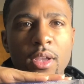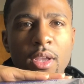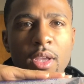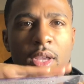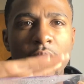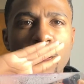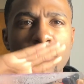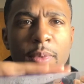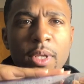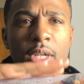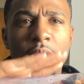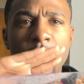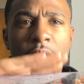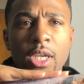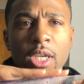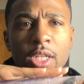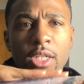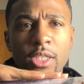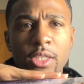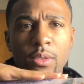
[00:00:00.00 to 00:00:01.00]
I'm putting it
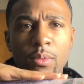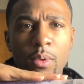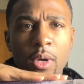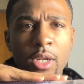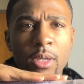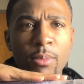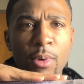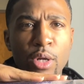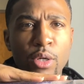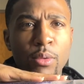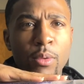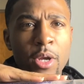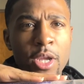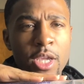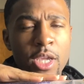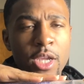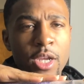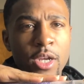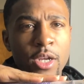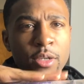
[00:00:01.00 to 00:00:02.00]
in this water bottle right
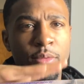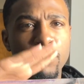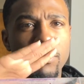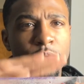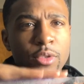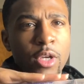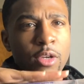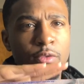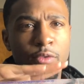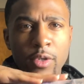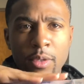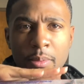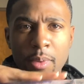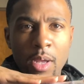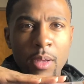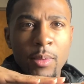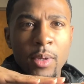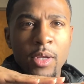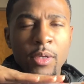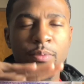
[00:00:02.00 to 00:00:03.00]
here. No free
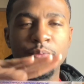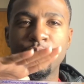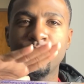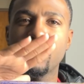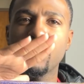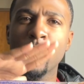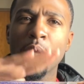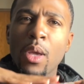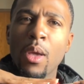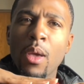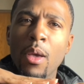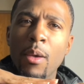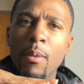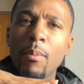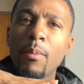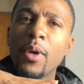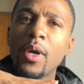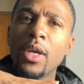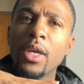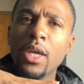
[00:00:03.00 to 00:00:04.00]
promo.
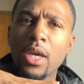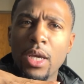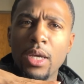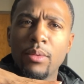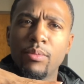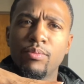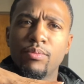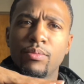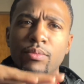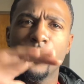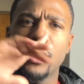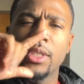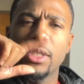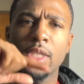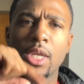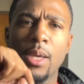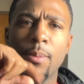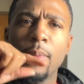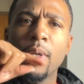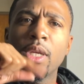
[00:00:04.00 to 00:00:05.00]
But yeah, it's
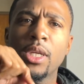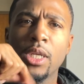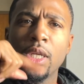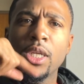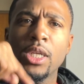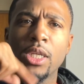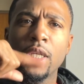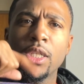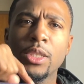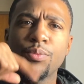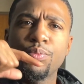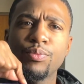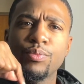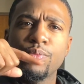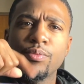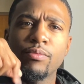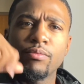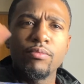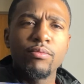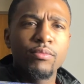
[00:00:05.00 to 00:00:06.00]
coming
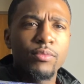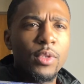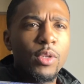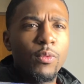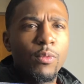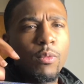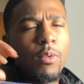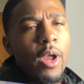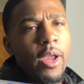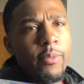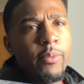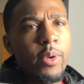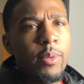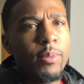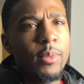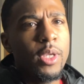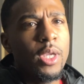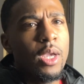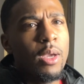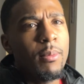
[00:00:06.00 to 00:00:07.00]
right with
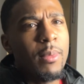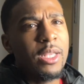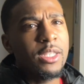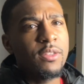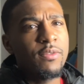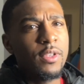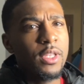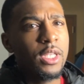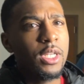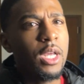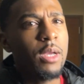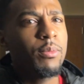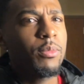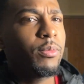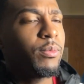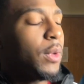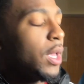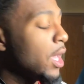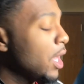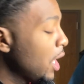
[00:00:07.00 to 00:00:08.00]
me. I'm about to fill it up.
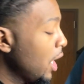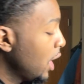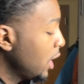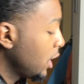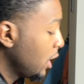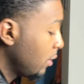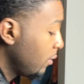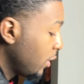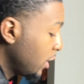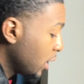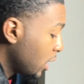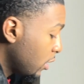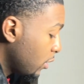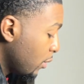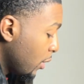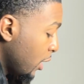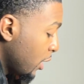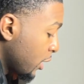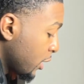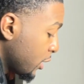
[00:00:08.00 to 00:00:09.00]
And I'm gonna go to
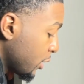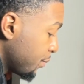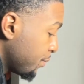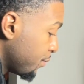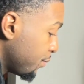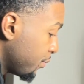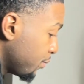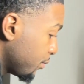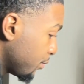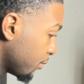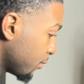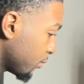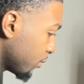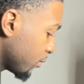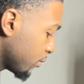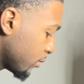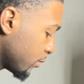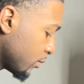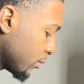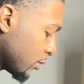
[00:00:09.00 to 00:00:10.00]
work.
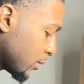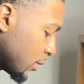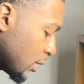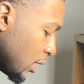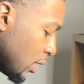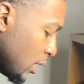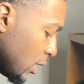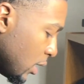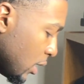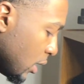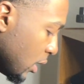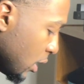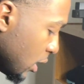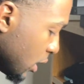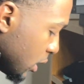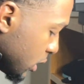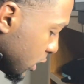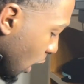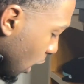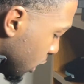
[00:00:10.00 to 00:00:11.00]

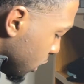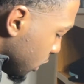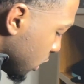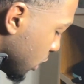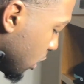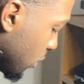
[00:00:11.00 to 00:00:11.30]
It's honestly